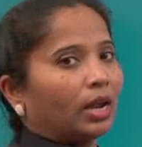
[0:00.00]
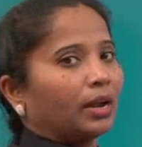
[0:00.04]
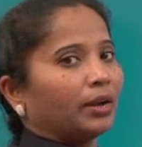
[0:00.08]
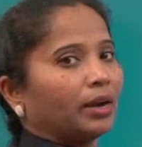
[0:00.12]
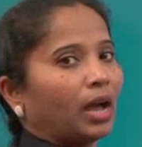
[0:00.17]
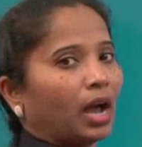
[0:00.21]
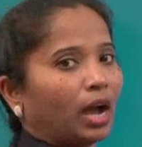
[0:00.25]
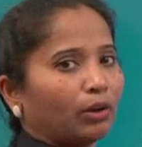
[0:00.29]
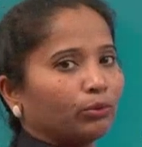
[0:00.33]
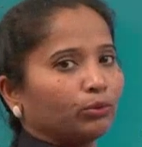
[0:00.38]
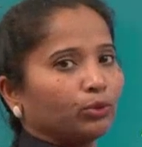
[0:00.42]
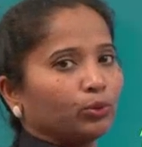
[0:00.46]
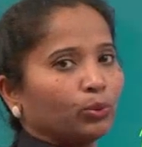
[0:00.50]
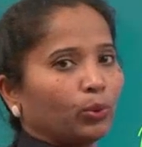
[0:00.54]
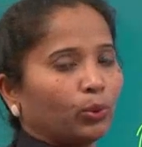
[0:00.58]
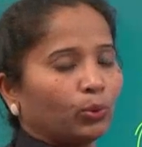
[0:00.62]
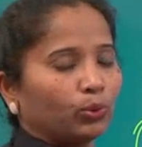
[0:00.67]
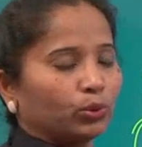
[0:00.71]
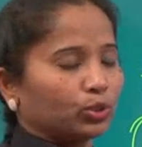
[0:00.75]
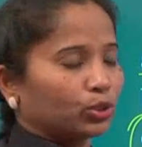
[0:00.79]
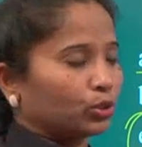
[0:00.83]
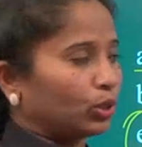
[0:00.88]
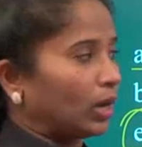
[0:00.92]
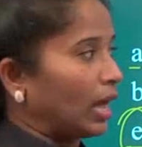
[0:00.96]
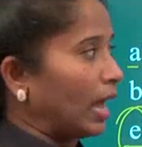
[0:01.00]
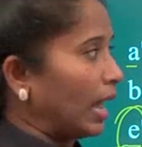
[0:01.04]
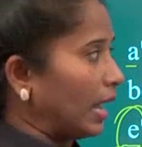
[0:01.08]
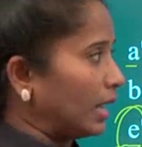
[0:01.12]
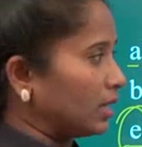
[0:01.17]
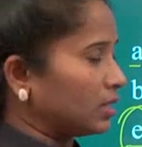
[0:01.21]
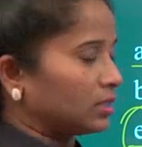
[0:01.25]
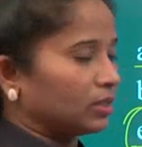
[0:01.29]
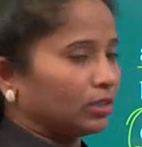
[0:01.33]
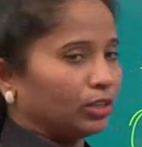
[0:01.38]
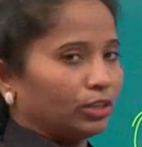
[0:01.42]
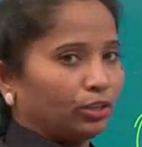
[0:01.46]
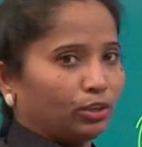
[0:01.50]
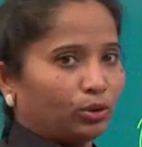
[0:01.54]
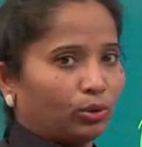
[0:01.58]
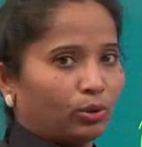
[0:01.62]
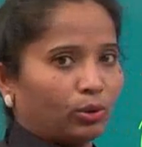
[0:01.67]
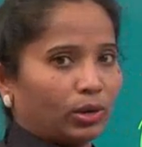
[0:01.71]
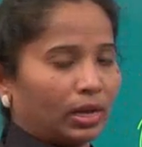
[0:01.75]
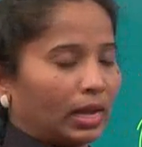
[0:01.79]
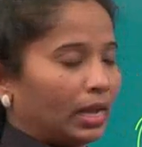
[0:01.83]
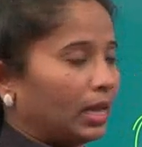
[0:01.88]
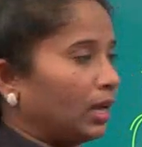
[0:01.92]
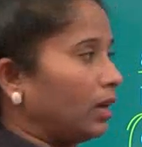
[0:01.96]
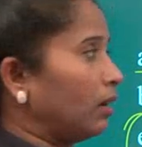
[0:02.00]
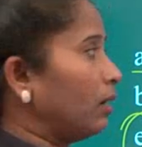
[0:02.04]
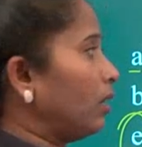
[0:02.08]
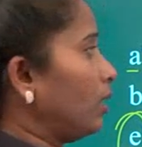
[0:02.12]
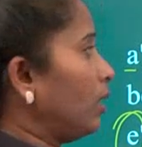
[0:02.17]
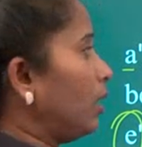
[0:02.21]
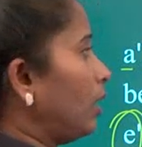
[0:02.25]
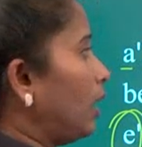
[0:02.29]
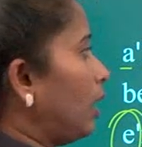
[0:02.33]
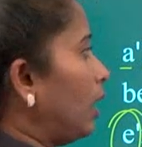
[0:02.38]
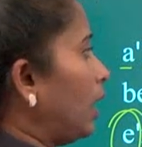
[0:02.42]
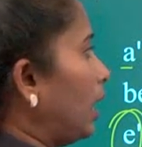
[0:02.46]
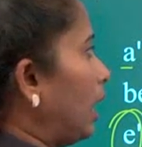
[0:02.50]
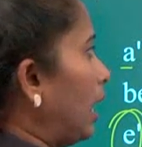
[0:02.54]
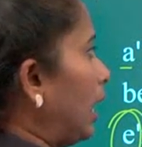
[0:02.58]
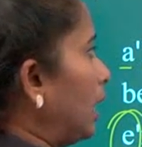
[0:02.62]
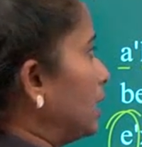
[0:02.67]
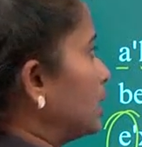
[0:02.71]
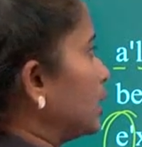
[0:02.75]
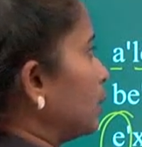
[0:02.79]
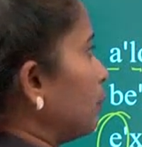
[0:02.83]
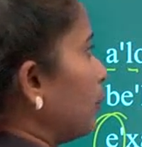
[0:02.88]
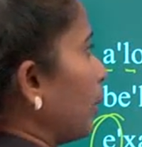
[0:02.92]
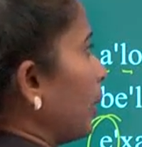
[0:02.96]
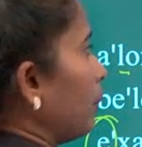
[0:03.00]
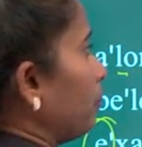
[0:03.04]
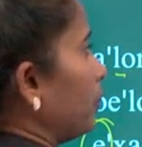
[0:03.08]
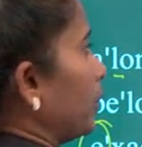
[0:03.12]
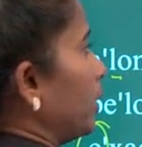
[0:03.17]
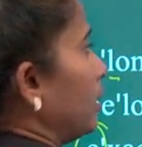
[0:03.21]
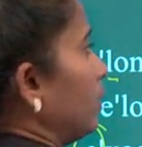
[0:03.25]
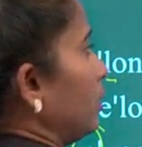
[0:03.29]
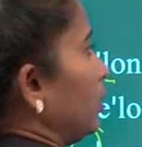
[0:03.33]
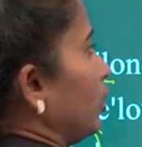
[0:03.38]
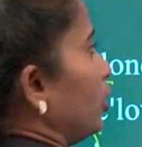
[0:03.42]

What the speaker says: And how do you should answer in your answer paper?